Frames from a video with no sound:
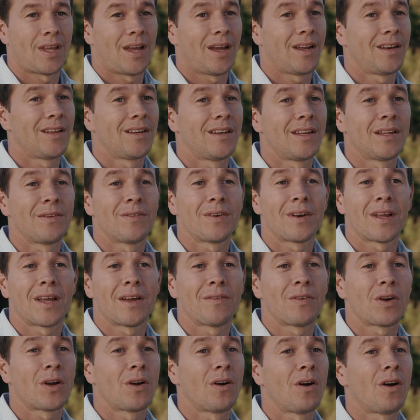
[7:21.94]
I didn't even
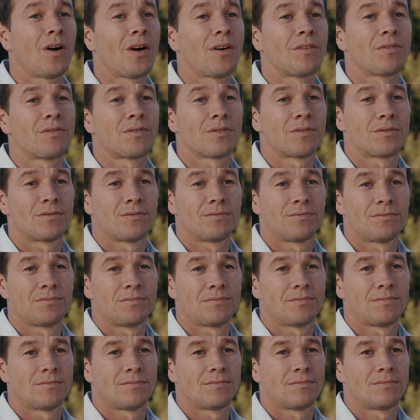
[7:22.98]
have a cough,
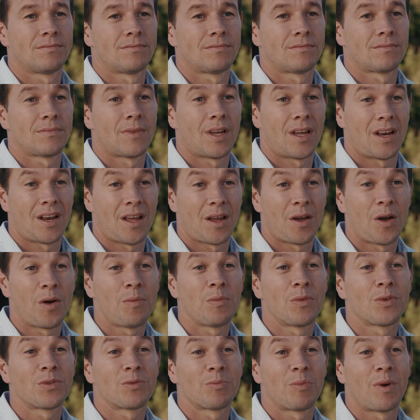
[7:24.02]
and I
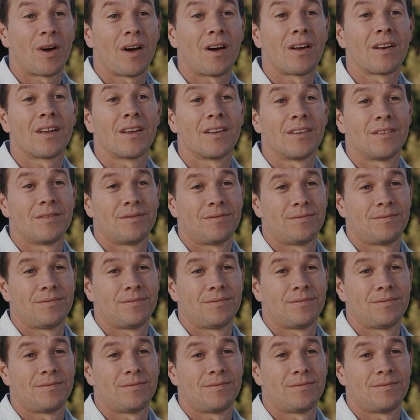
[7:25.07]
almost bought it.